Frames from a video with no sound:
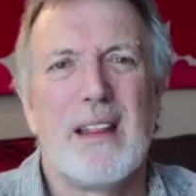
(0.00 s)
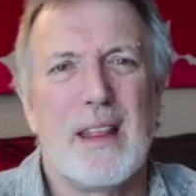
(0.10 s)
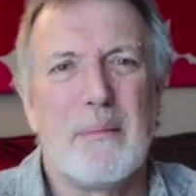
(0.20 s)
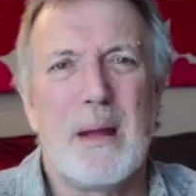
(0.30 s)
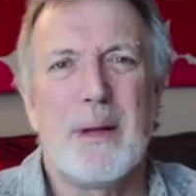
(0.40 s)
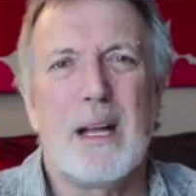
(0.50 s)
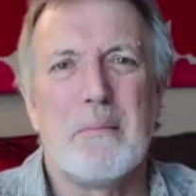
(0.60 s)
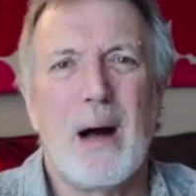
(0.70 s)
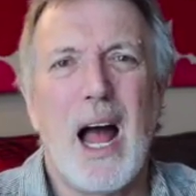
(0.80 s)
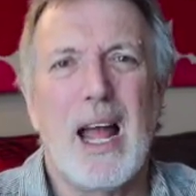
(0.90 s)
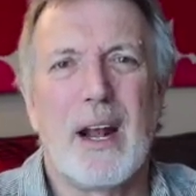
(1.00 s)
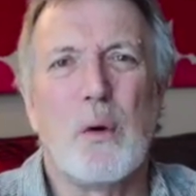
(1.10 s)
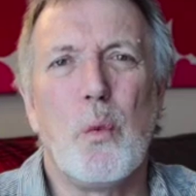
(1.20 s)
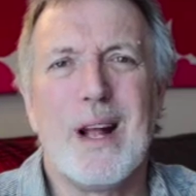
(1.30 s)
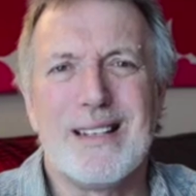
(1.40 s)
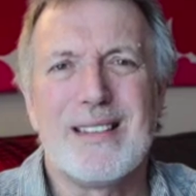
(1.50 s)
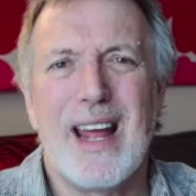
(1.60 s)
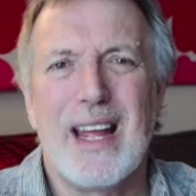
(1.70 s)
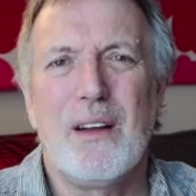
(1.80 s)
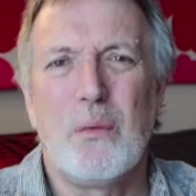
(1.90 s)
then maybe come by on a
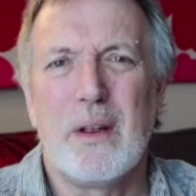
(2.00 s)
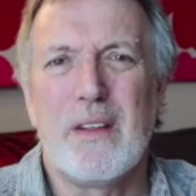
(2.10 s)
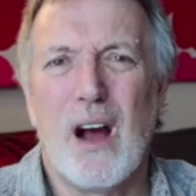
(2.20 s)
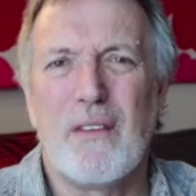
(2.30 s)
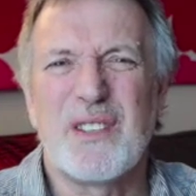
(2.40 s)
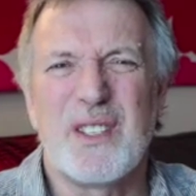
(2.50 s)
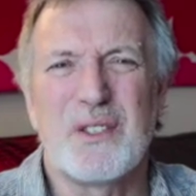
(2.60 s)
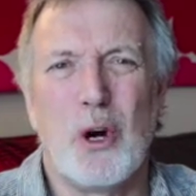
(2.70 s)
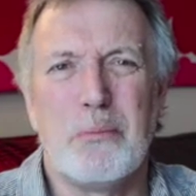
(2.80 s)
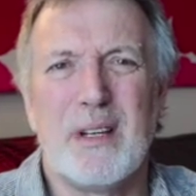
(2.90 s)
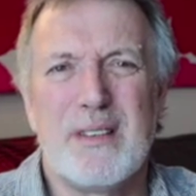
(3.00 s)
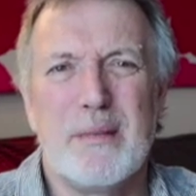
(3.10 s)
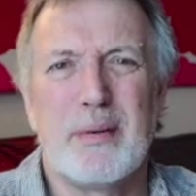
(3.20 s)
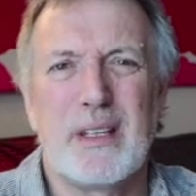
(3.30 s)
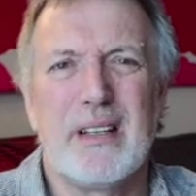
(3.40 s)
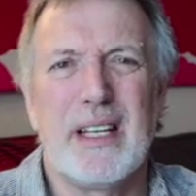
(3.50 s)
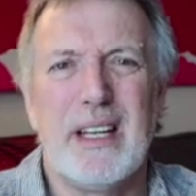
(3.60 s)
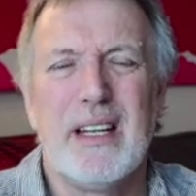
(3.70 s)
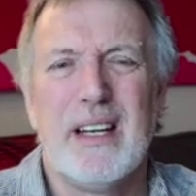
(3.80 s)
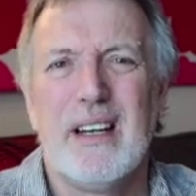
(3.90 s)
Wednesday when the office is open. Typically,